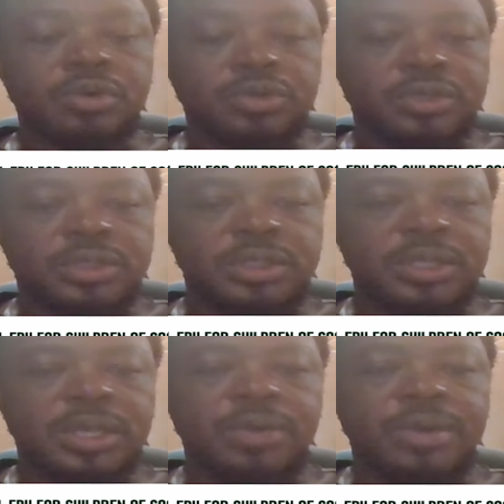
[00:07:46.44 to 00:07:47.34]

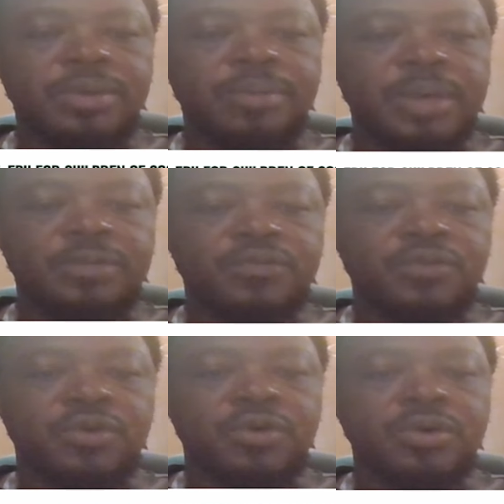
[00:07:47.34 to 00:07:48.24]
slots that were
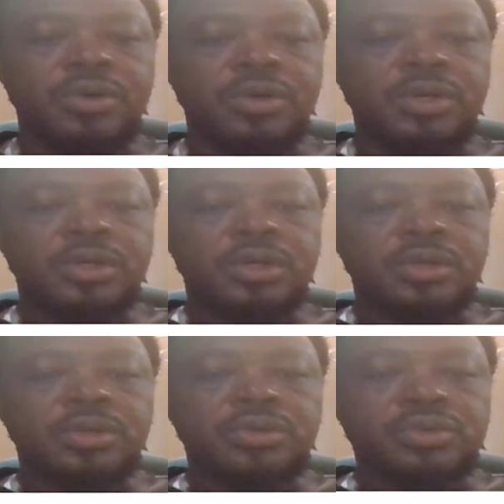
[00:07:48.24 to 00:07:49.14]
meant for
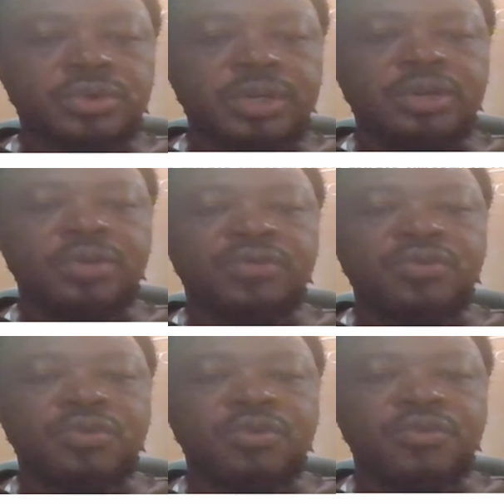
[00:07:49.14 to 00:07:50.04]

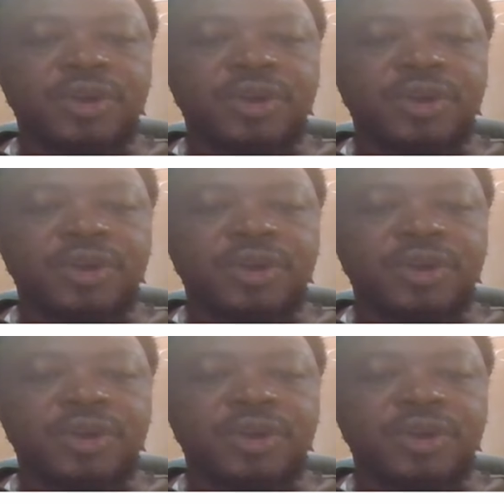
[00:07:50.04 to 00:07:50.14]
children of